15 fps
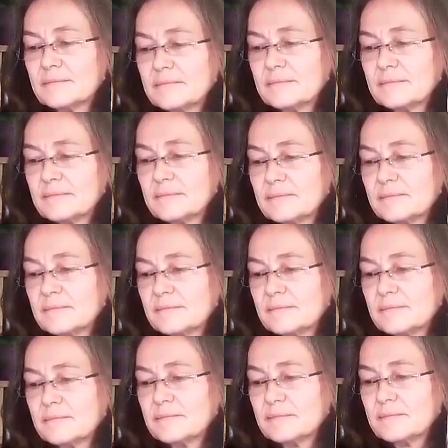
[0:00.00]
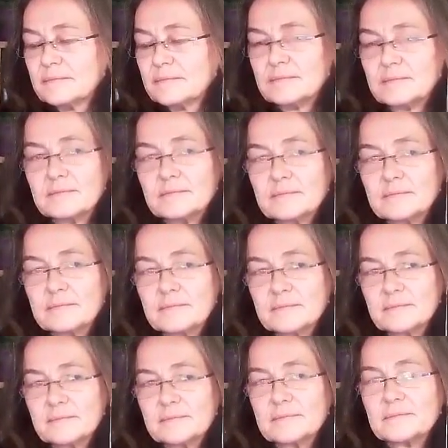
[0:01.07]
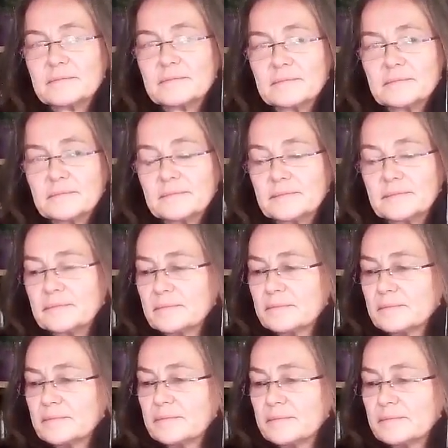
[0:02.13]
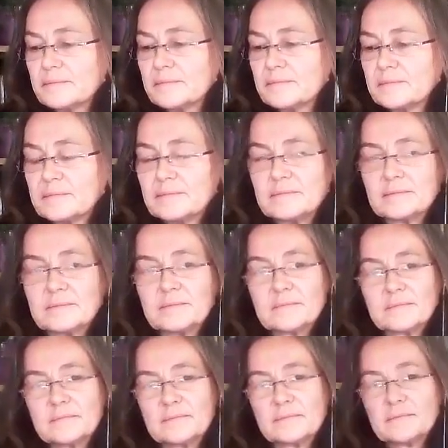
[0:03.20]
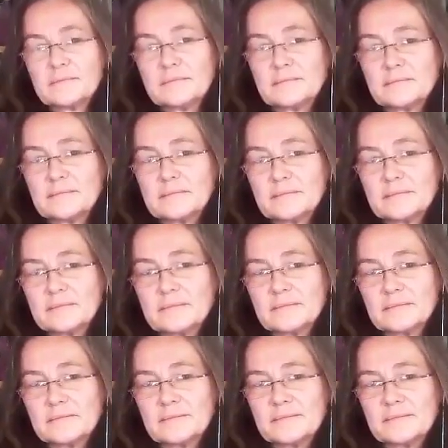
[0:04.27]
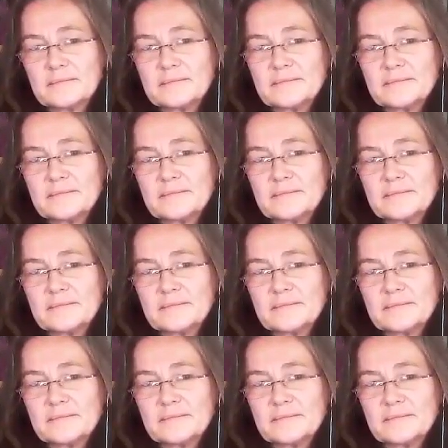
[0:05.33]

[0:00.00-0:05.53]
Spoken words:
This person isn't speaking.